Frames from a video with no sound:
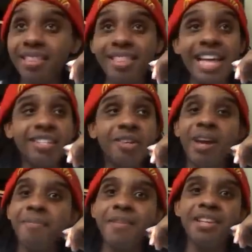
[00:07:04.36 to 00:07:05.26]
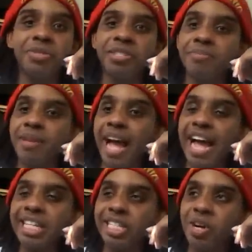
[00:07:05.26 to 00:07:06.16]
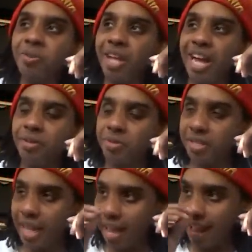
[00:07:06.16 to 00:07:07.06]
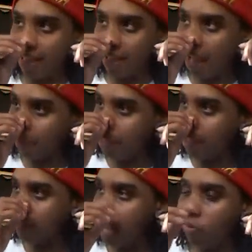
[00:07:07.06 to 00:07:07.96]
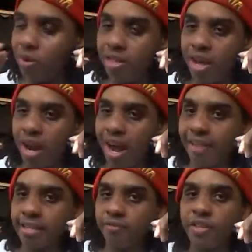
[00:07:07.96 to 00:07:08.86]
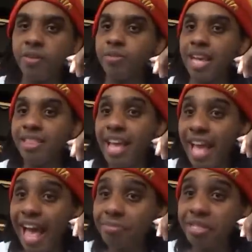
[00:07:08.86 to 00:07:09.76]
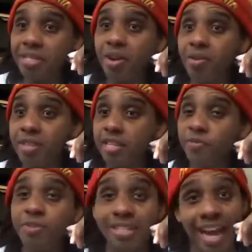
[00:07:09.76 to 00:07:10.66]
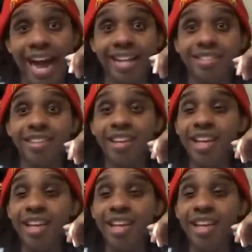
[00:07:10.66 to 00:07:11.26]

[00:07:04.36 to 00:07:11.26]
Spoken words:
That's a great mystery to me. I don't understand how they can take one of their hottest feuds, and they had to know this feud is hot.